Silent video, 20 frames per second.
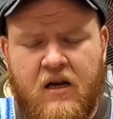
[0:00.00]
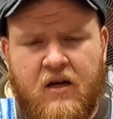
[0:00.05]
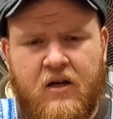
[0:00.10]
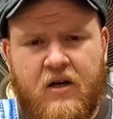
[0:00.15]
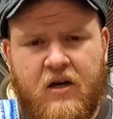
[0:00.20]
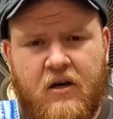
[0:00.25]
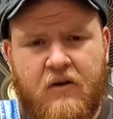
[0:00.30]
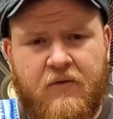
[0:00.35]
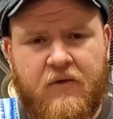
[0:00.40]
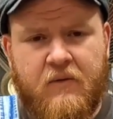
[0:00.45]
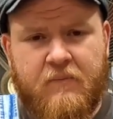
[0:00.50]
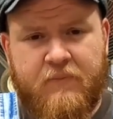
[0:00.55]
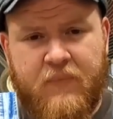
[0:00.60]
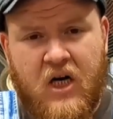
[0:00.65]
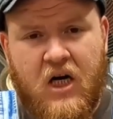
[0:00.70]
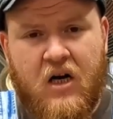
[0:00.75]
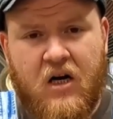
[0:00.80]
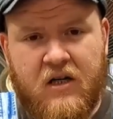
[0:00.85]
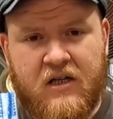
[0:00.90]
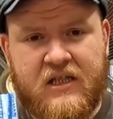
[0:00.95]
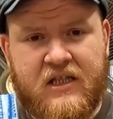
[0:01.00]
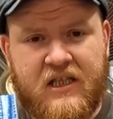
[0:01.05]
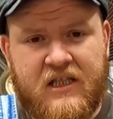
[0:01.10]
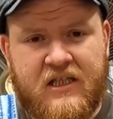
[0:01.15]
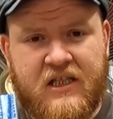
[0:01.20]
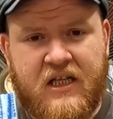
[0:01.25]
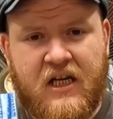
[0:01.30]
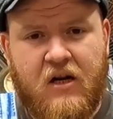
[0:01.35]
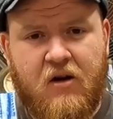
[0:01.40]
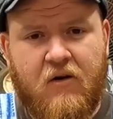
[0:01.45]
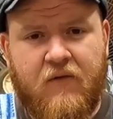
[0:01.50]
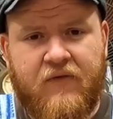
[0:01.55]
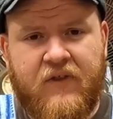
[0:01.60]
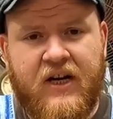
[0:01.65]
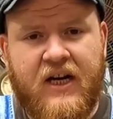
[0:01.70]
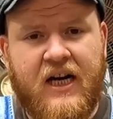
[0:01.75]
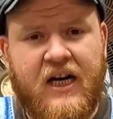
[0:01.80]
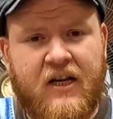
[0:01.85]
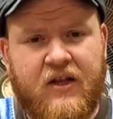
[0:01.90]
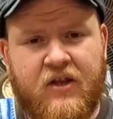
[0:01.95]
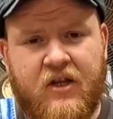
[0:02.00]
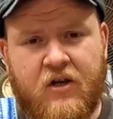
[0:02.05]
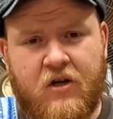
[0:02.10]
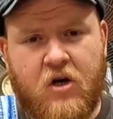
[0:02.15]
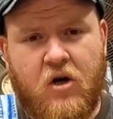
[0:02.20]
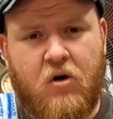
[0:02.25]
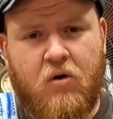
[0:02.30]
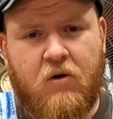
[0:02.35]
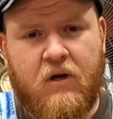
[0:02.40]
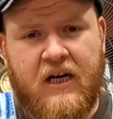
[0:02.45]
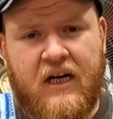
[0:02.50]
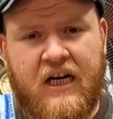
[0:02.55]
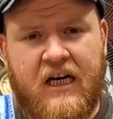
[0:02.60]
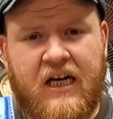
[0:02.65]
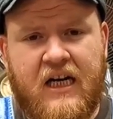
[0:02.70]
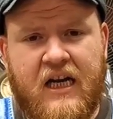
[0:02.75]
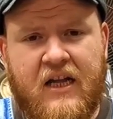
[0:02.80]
you know, the box itself that had the coal in it,